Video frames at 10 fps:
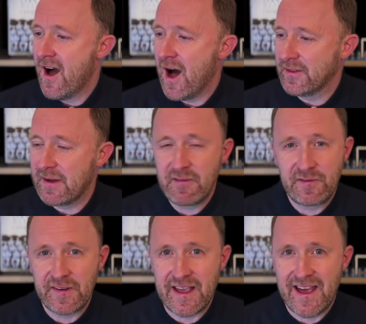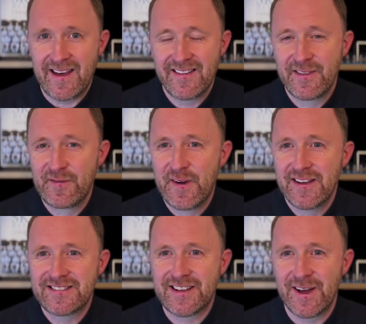I'll never forget the
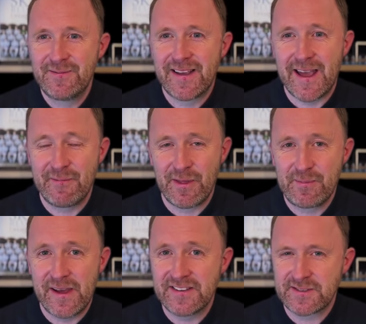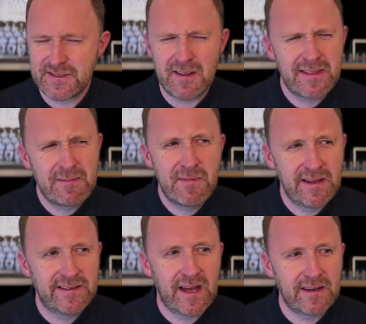first time he came on the pitch, because I think me
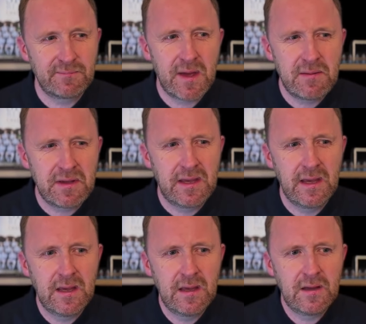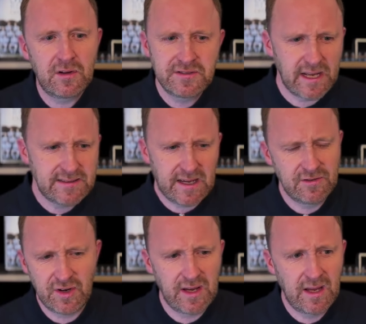and Dad had maybe gone down to get
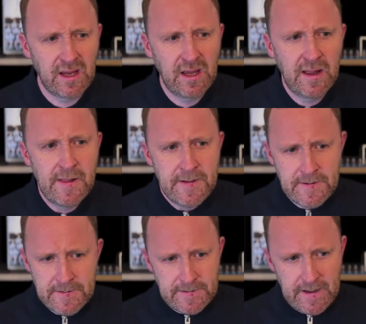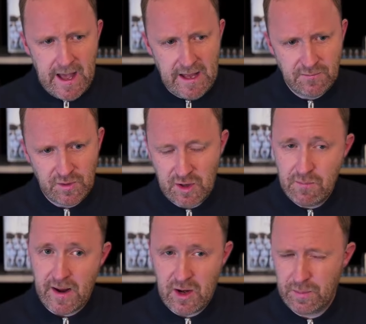a drink, and we'd
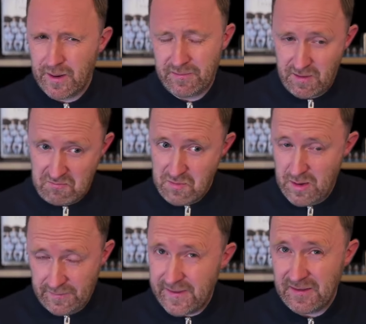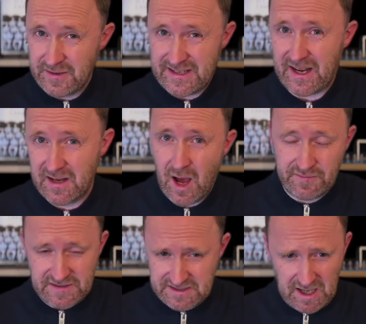come back up, and I think the second
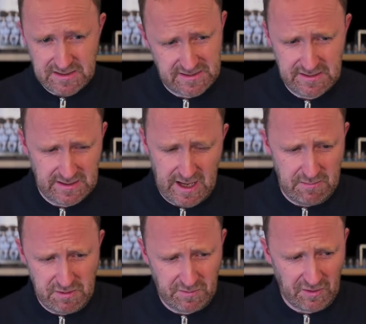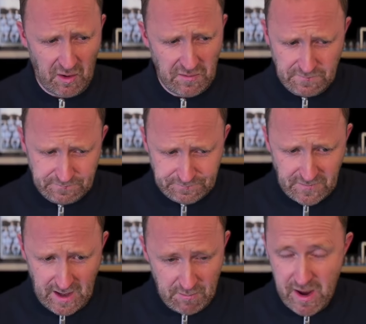half had started in the game he was on,
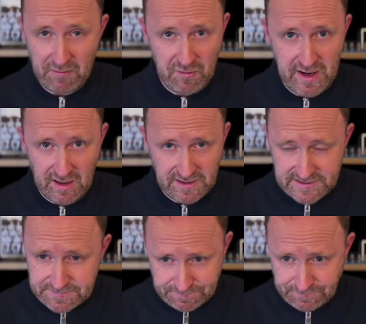and we hadn't realised.